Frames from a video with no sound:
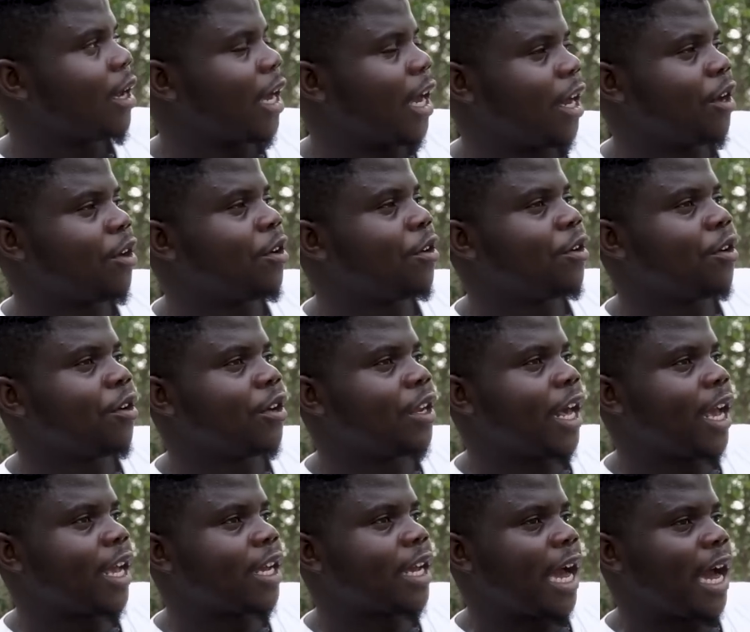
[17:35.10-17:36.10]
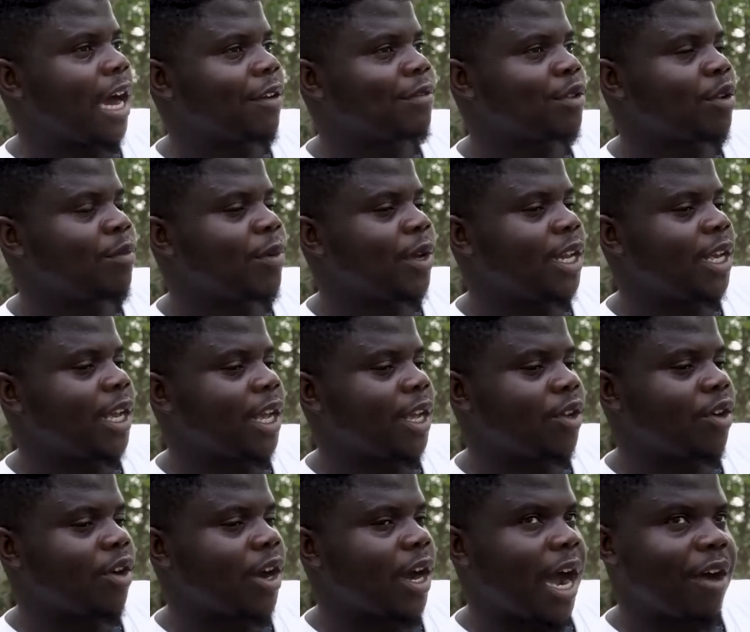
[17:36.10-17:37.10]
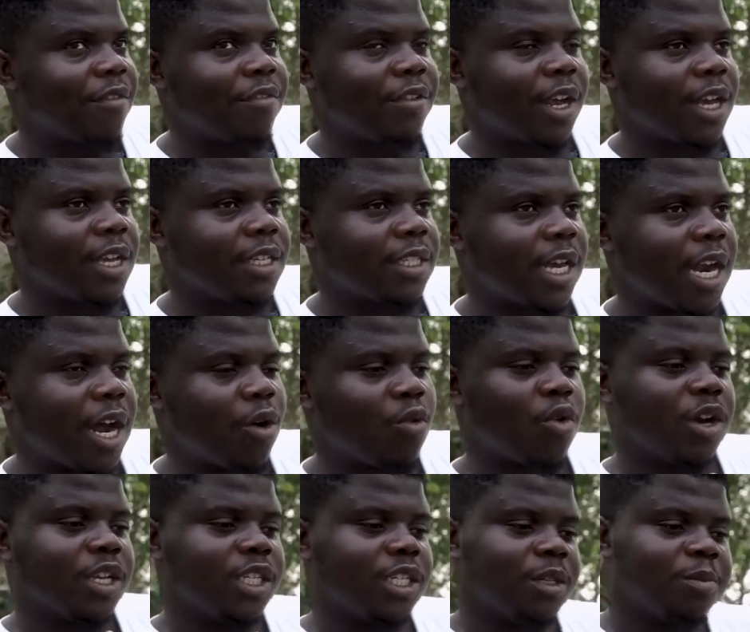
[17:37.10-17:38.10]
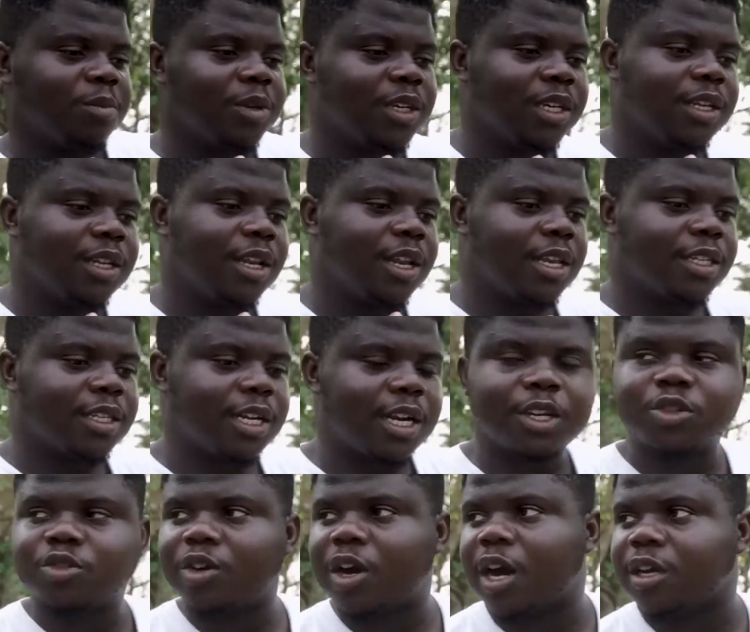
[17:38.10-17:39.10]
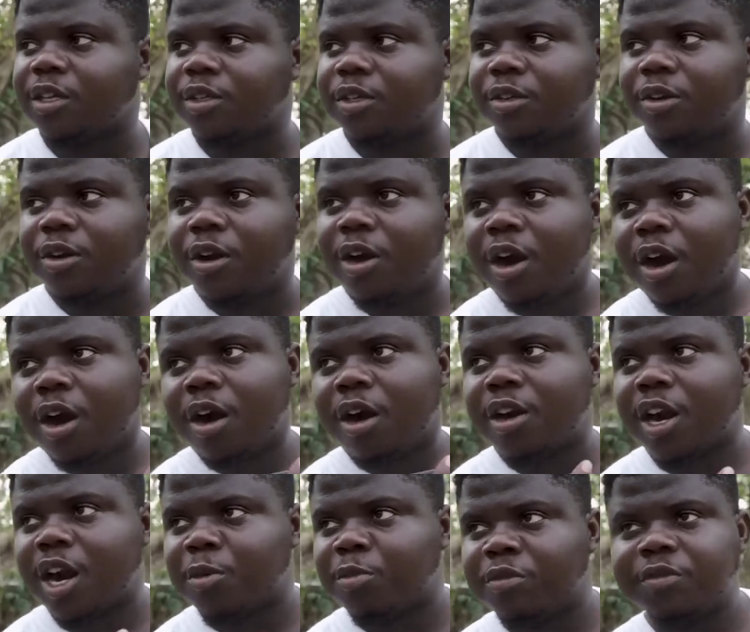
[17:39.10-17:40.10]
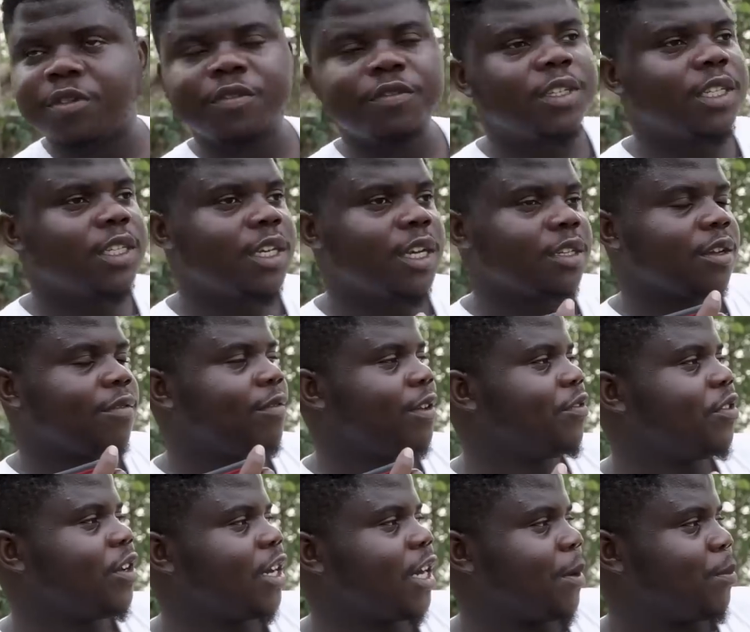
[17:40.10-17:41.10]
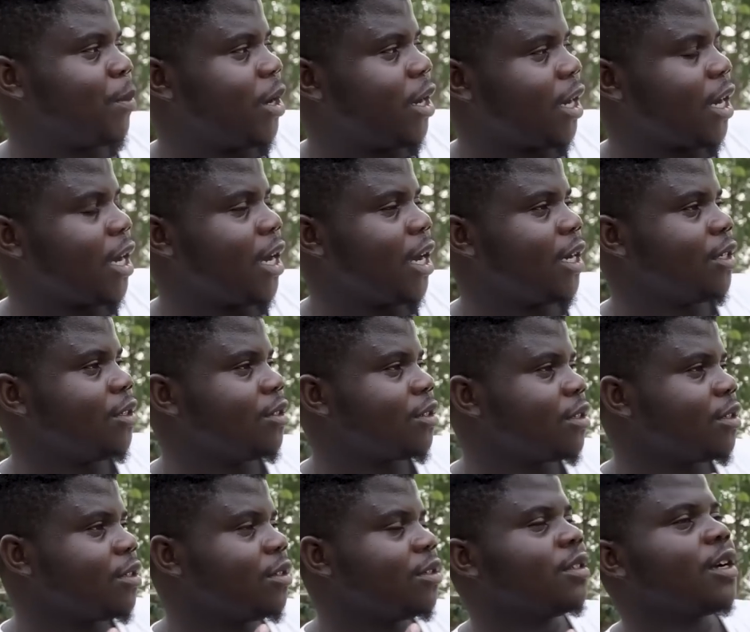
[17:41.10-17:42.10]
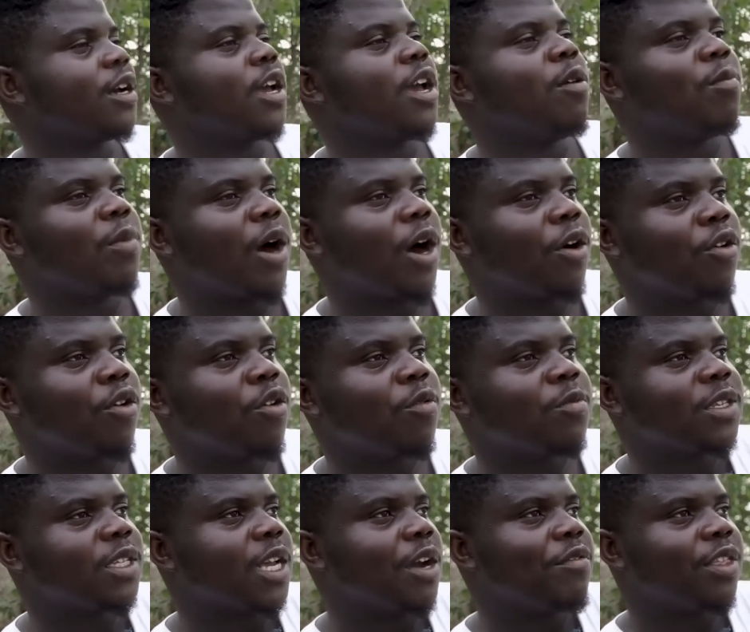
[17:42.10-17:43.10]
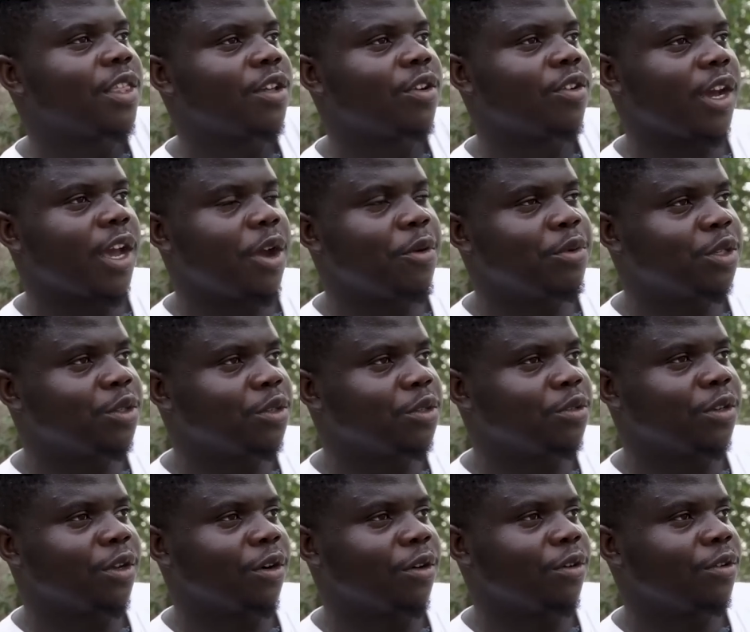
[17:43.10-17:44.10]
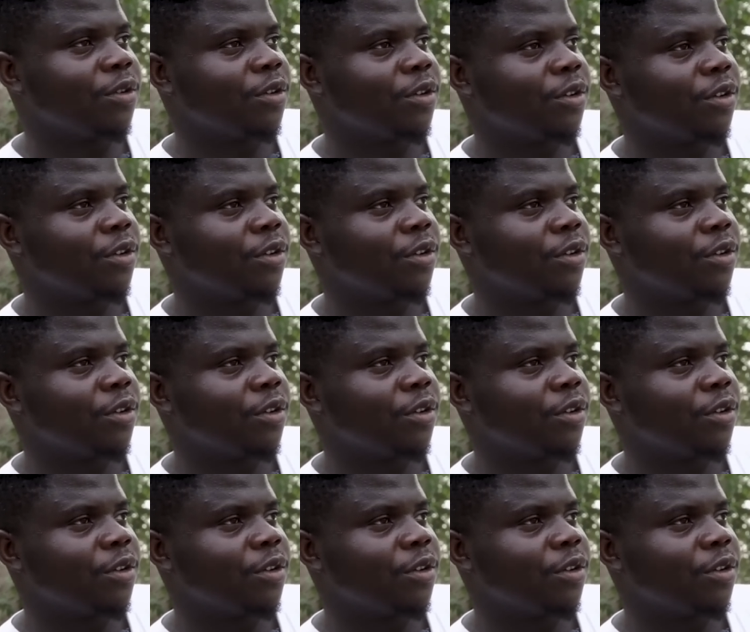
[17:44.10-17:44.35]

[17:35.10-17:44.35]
I don't know, like I have so many young Africans that are watching me. They said I should ask you, Honorable, 15 years of living in America and you still came back home. Is everything okay with you, though?